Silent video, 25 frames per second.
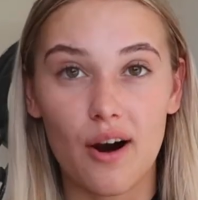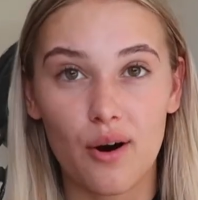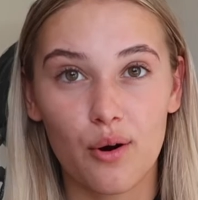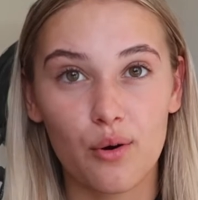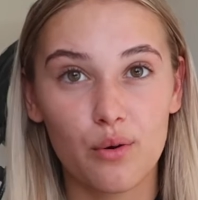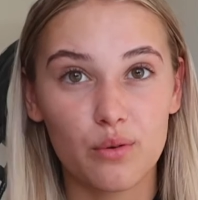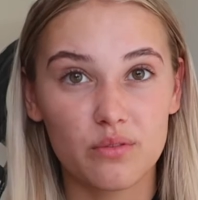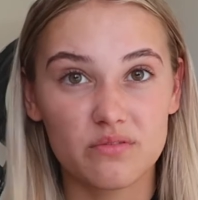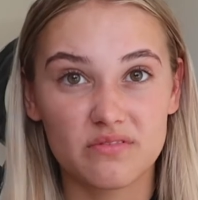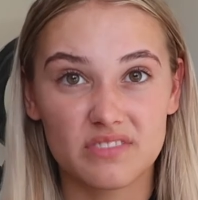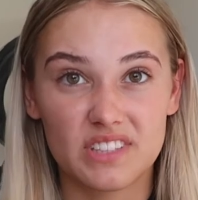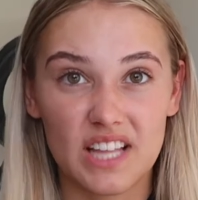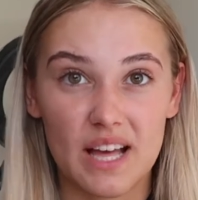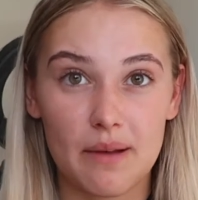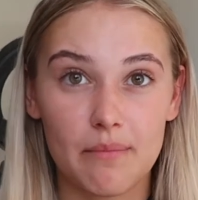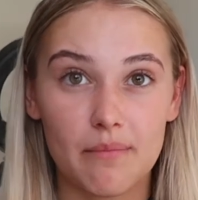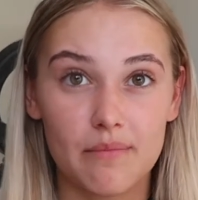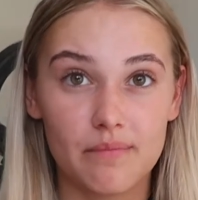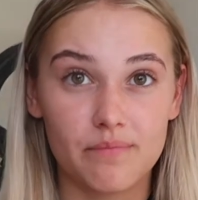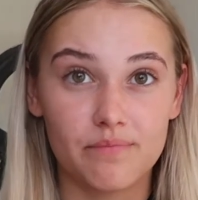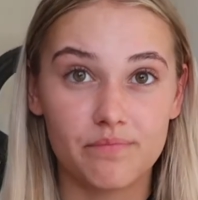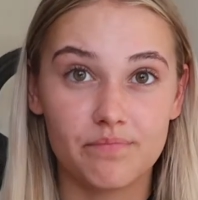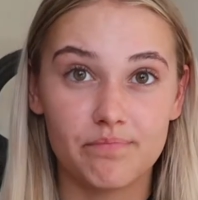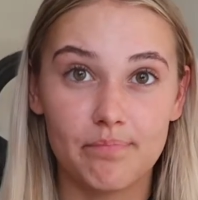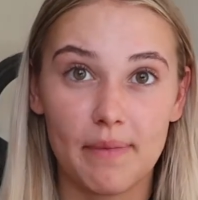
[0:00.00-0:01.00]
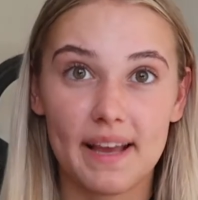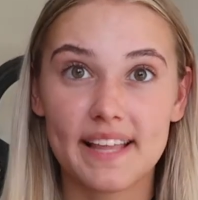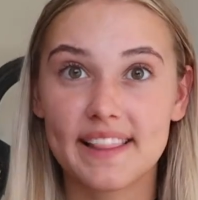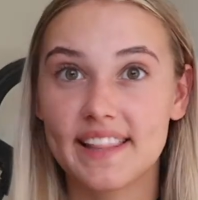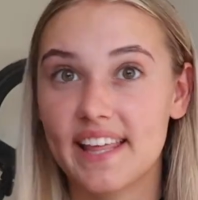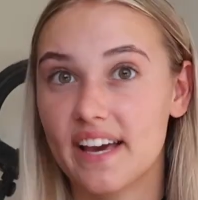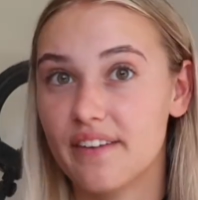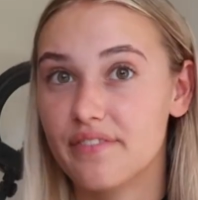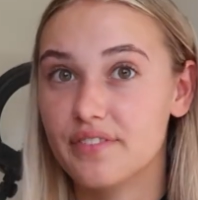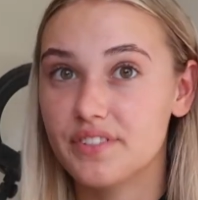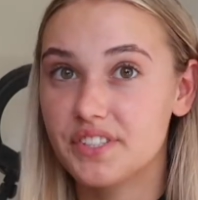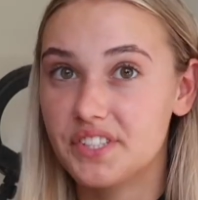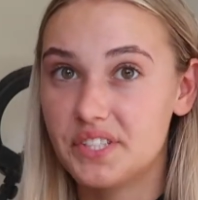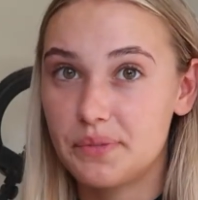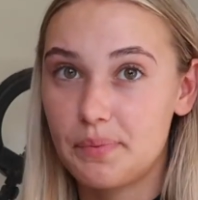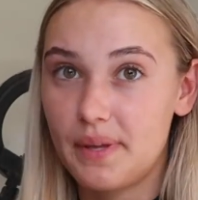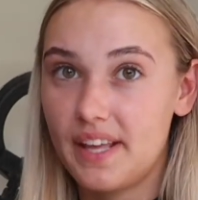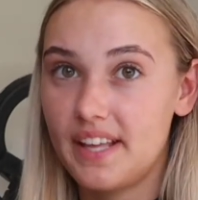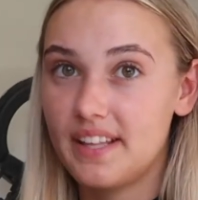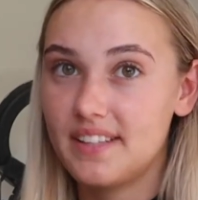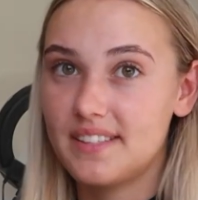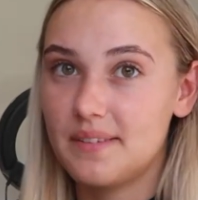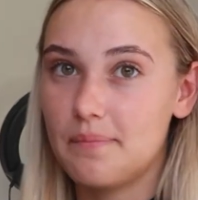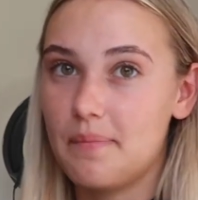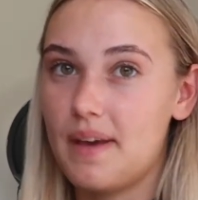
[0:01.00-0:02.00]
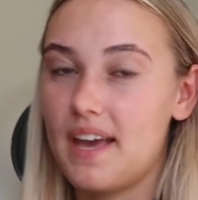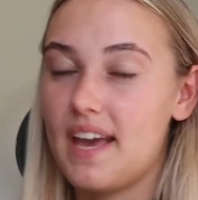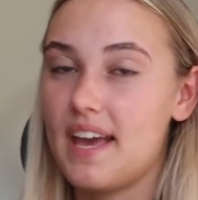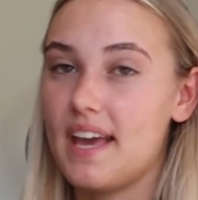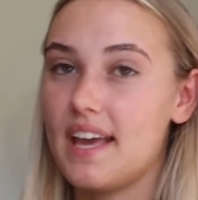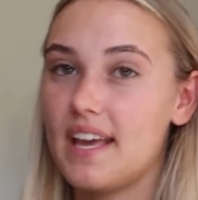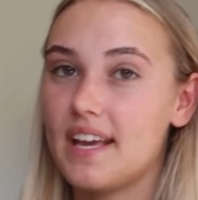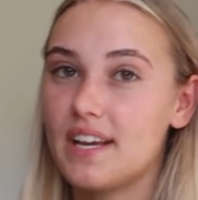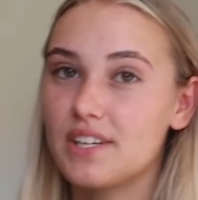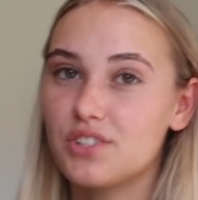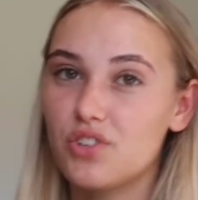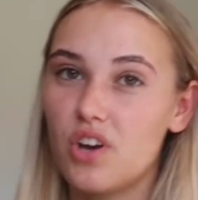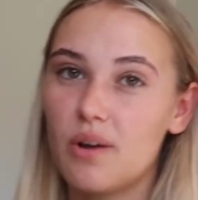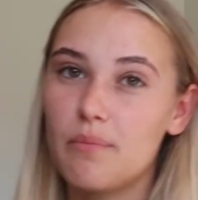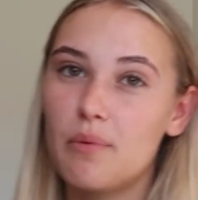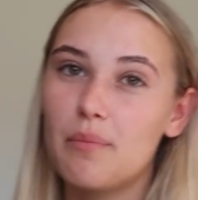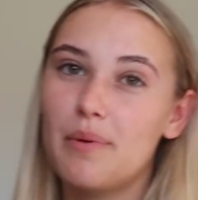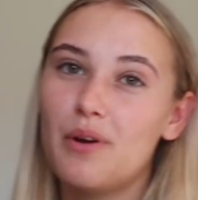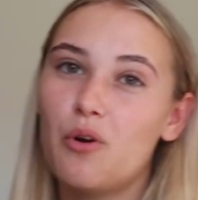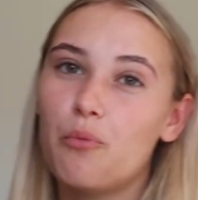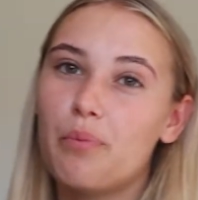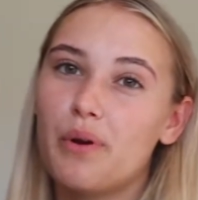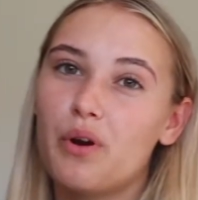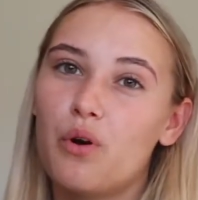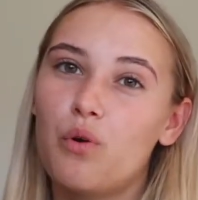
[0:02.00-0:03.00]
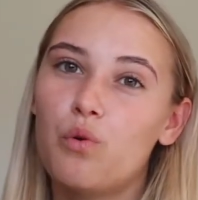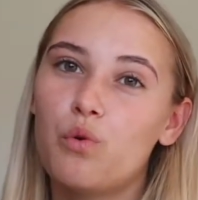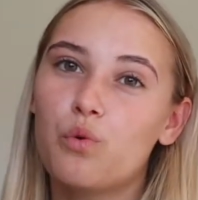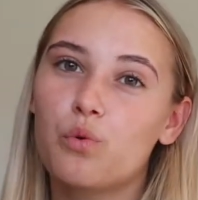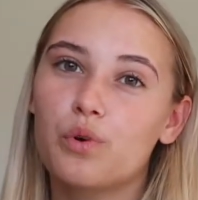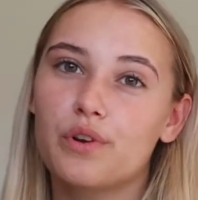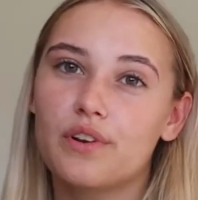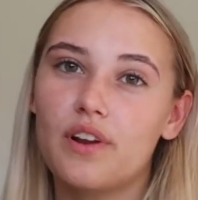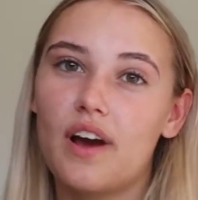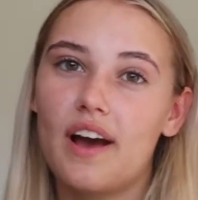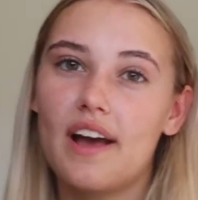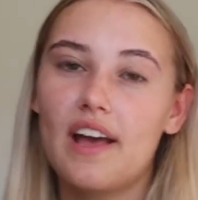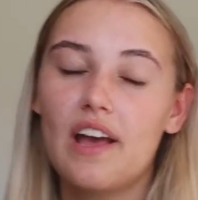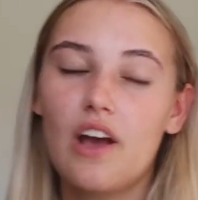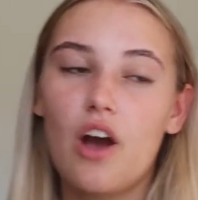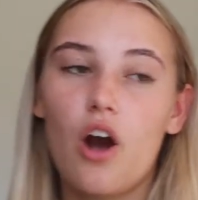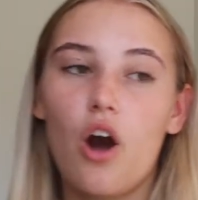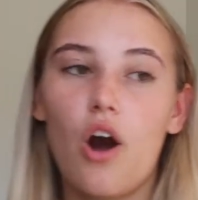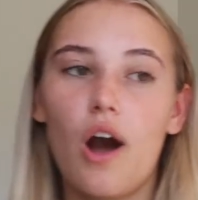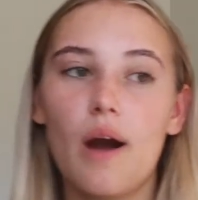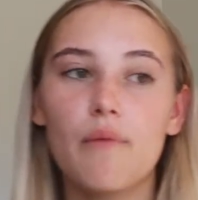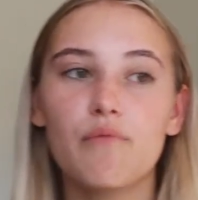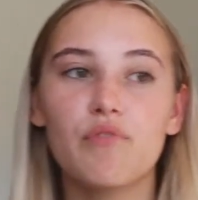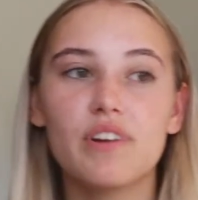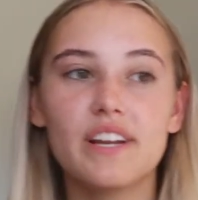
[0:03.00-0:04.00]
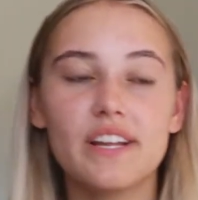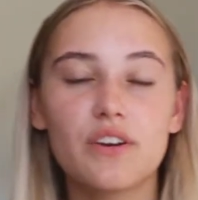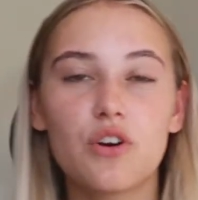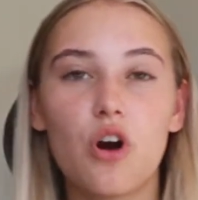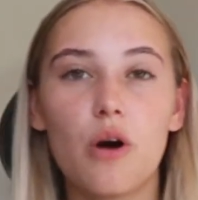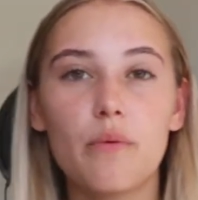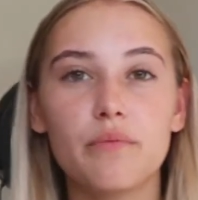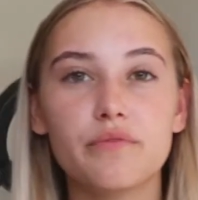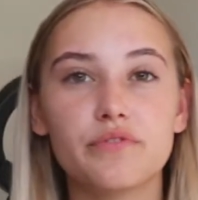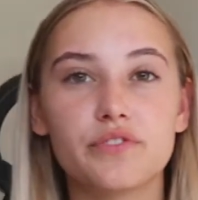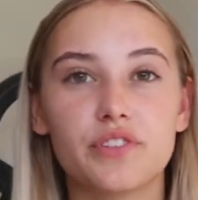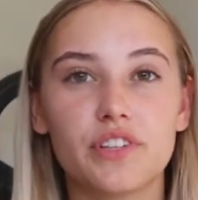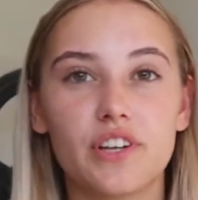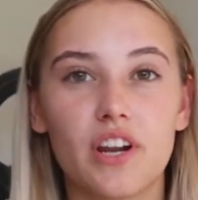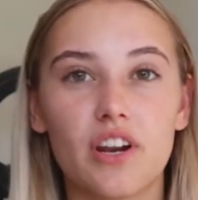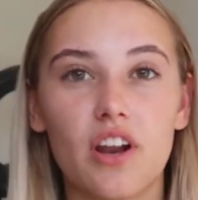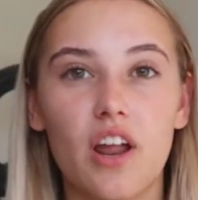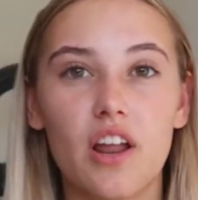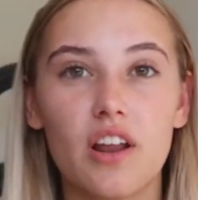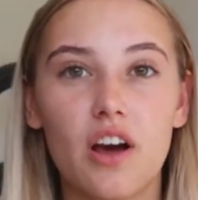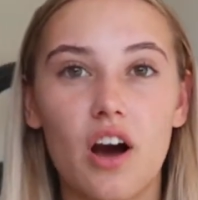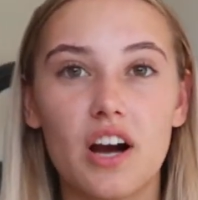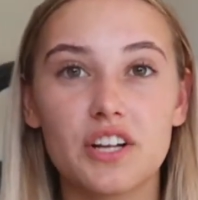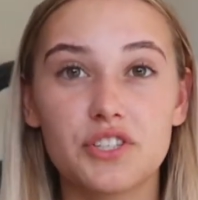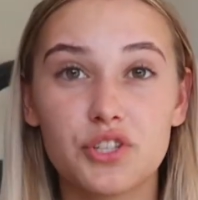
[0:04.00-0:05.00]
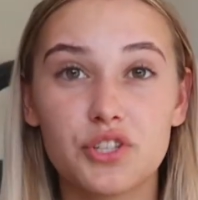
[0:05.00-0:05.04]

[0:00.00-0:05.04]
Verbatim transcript: out them make the effort to speak to me because I'm a little bit awkward like I'm really confident and I, I